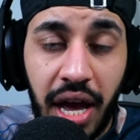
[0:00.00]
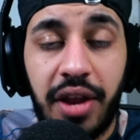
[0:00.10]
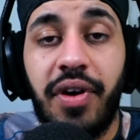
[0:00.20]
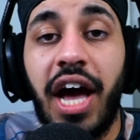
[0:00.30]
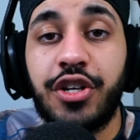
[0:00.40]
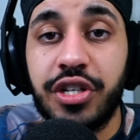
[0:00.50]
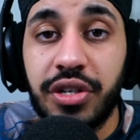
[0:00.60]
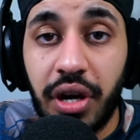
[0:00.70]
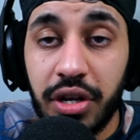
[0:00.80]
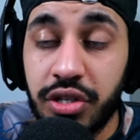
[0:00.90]
and if it actually
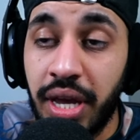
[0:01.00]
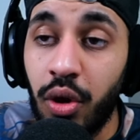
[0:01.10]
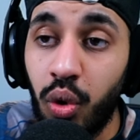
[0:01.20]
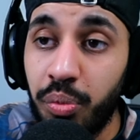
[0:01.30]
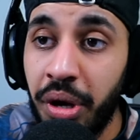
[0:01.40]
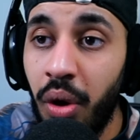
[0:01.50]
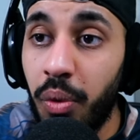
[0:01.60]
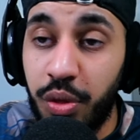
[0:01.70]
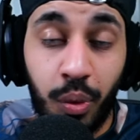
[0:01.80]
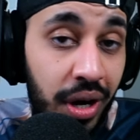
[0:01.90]
does help
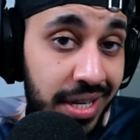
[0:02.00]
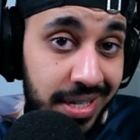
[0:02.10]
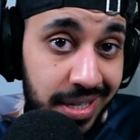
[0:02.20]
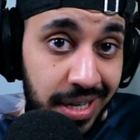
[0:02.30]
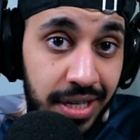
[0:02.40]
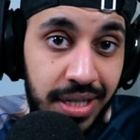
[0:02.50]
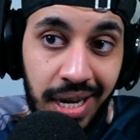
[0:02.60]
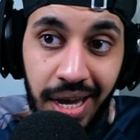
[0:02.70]
with what it says